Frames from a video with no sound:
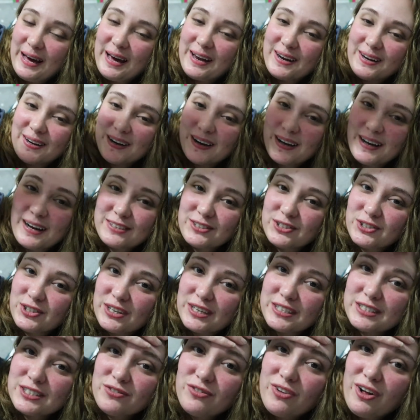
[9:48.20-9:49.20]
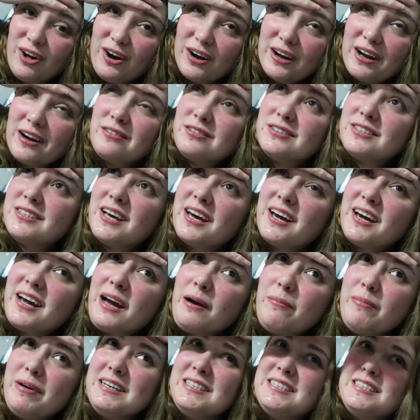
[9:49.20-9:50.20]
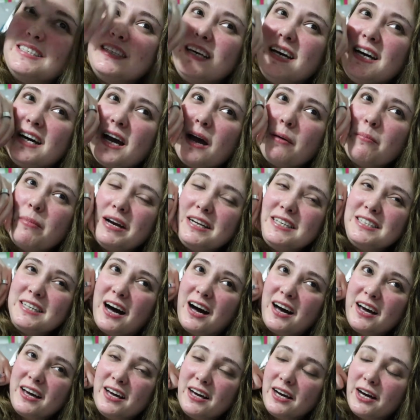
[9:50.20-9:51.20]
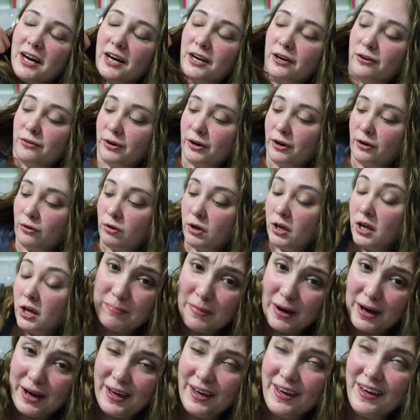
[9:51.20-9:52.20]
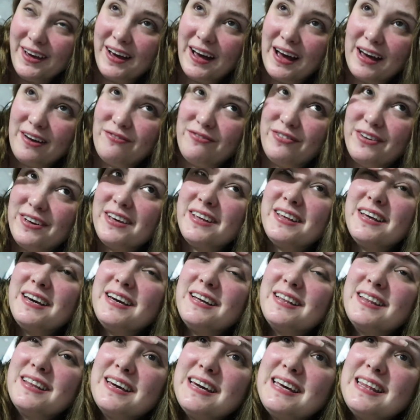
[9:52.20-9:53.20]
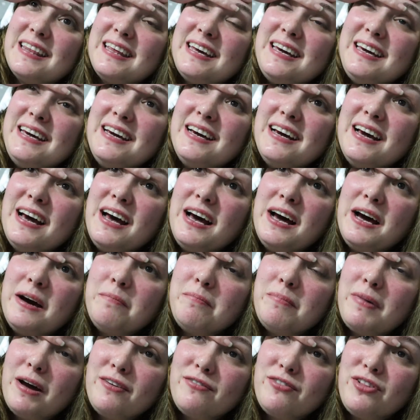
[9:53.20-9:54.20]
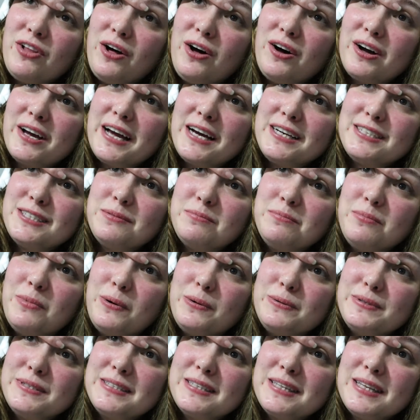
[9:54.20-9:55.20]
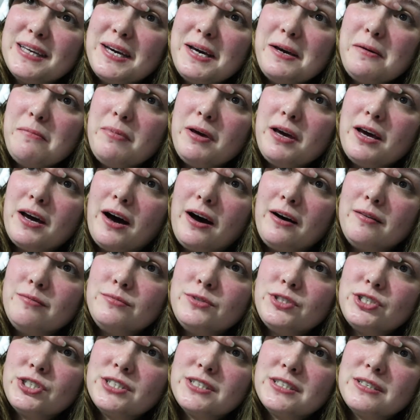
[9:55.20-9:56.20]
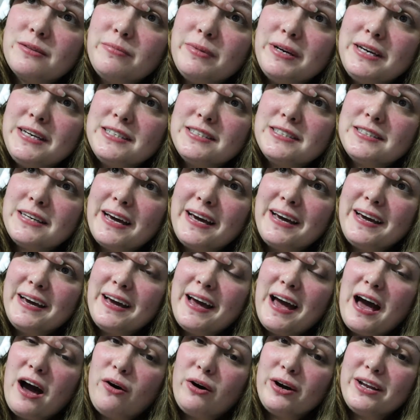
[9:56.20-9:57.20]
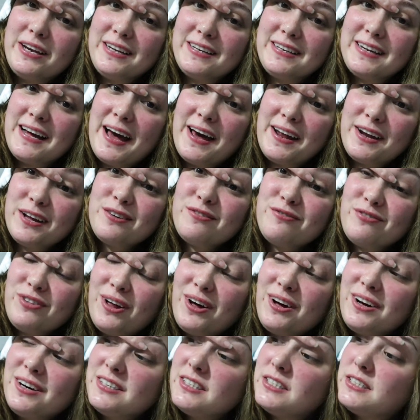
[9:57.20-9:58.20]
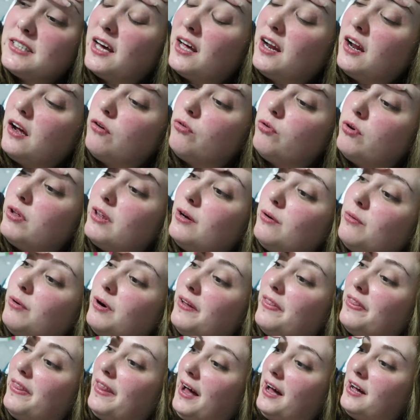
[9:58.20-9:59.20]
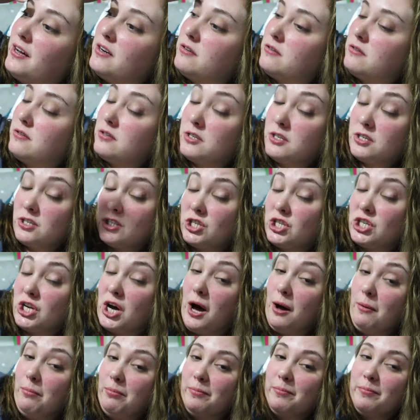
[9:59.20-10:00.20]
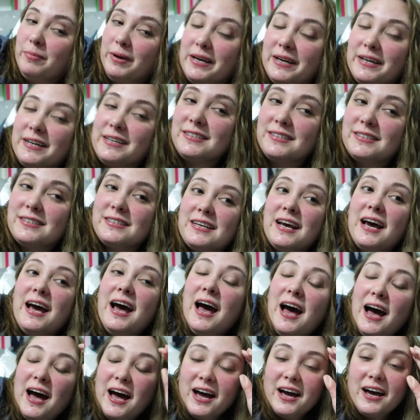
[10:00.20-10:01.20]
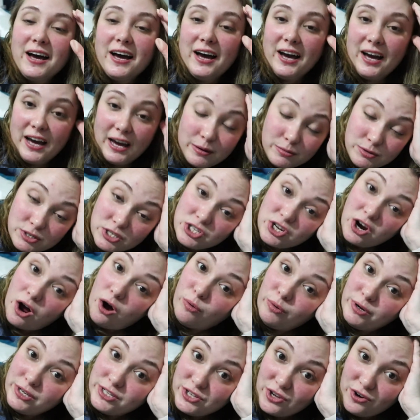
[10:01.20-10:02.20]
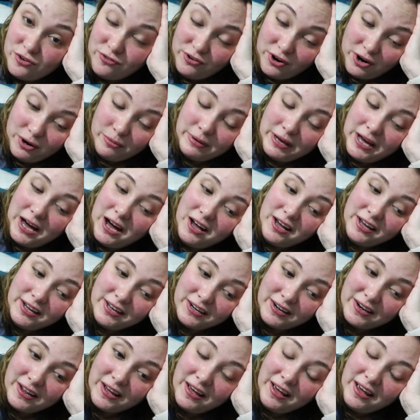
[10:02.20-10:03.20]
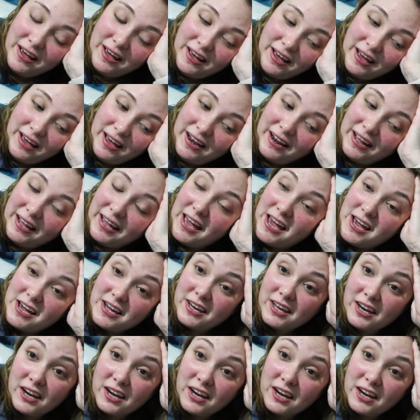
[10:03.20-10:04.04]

editing yesterday's vlog. I was like, am I sick? Am I dying? I don't know. My, I feel like lately my vlog has mostly become just me saying how I need to edit vlogs and I really want that to stop because I'm just always so far behind and I can't